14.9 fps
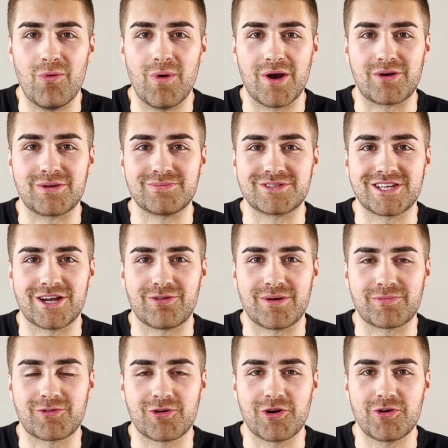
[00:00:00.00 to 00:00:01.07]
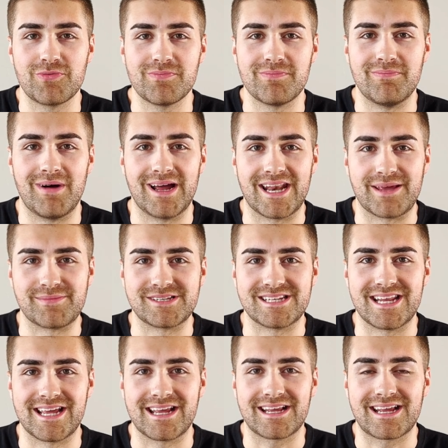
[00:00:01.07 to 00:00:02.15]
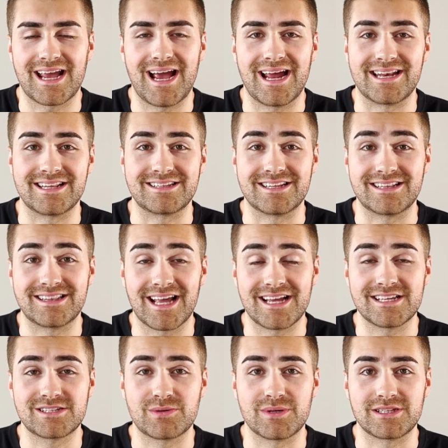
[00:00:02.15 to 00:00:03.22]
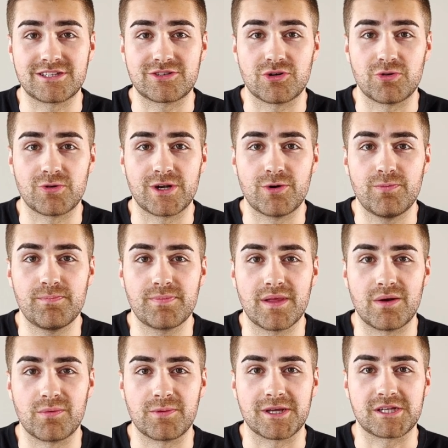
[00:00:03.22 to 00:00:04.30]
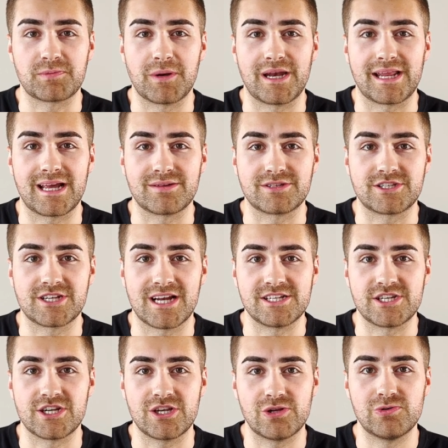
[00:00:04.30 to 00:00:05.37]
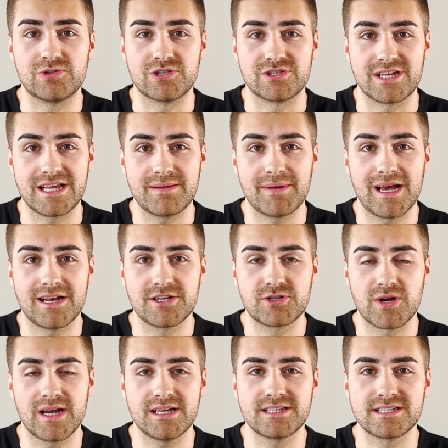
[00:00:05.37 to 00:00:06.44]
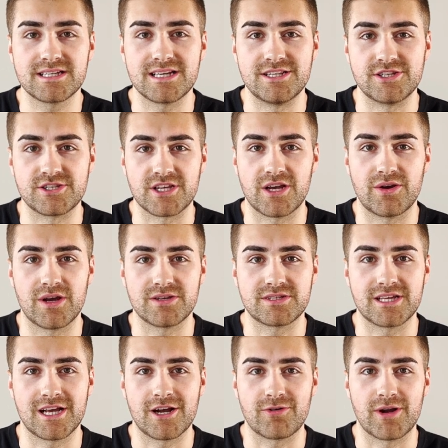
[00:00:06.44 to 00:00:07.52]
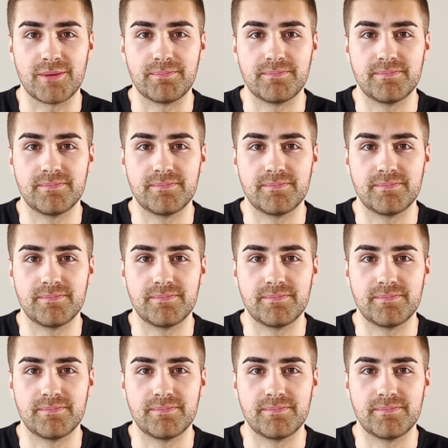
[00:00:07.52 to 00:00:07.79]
Welcome CRM crew, my name is Nick and in today's quick tutorial I'm going to be explaining how to change a user's email address in Zoho CRM.